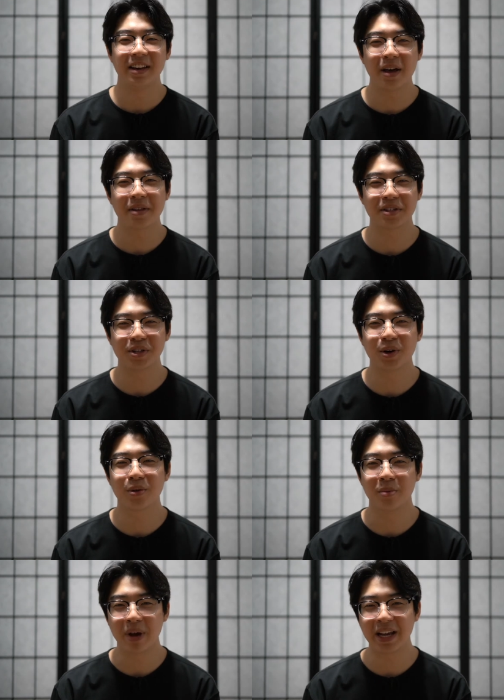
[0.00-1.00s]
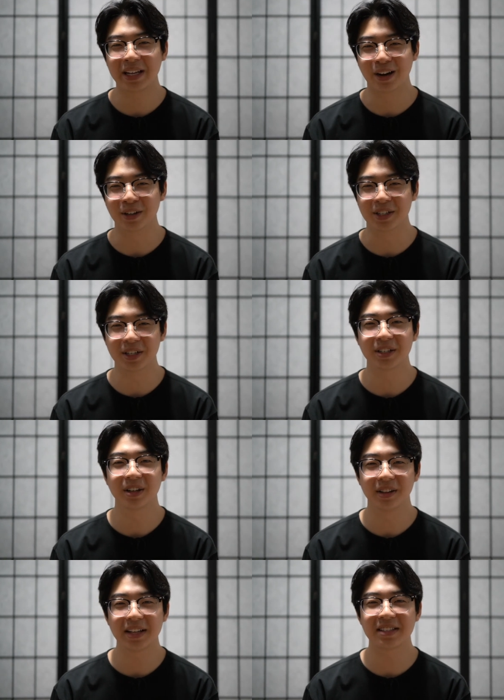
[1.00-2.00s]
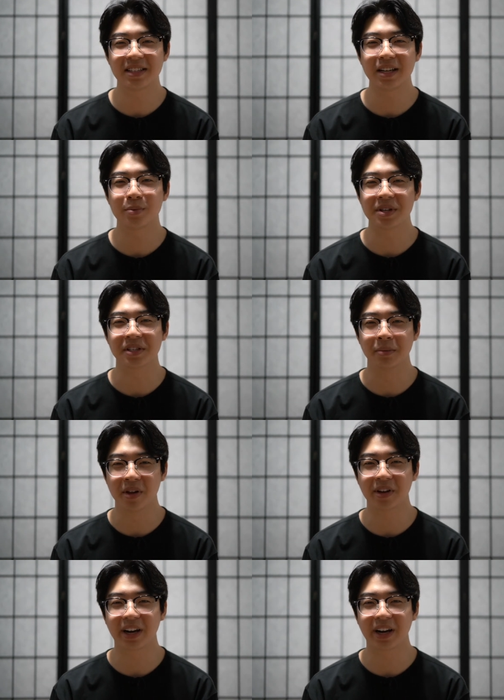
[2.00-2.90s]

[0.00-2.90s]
Now that you know the main character, let's see it with some other